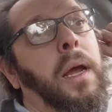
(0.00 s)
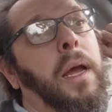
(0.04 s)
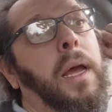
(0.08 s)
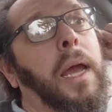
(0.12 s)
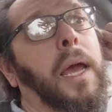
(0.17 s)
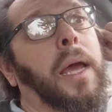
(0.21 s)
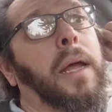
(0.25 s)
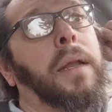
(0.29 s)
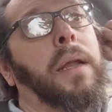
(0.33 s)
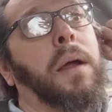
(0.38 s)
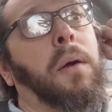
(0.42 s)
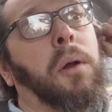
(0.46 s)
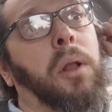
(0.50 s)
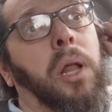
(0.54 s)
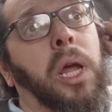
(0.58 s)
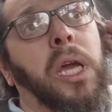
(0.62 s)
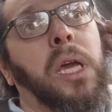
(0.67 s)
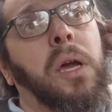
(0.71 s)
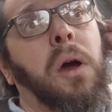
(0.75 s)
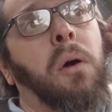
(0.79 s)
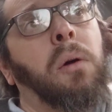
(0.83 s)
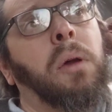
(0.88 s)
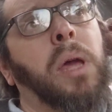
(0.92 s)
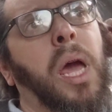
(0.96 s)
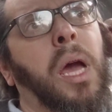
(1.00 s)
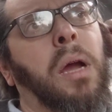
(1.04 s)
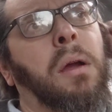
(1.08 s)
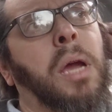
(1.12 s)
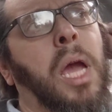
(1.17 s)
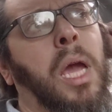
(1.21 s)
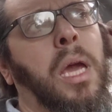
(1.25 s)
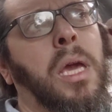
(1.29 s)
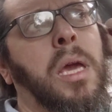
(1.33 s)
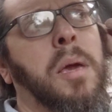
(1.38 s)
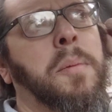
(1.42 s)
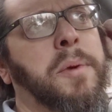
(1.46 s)
And they were like, oh yeah,
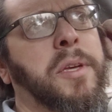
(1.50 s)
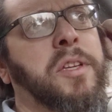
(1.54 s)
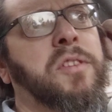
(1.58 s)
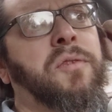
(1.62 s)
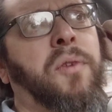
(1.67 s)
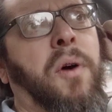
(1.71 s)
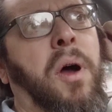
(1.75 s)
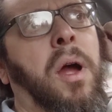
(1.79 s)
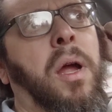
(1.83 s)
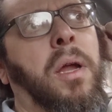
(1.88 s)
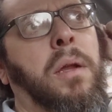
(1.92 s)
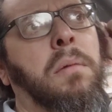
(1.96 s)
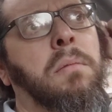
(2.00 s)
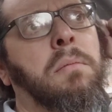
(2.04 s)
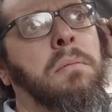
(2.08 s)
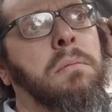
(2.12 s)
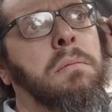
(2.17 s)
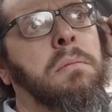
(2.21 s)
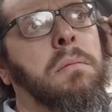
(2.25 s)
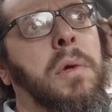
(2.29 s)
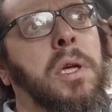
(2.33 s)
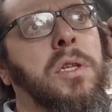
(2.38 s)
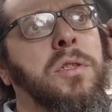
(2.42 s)
gatekeeping's fine.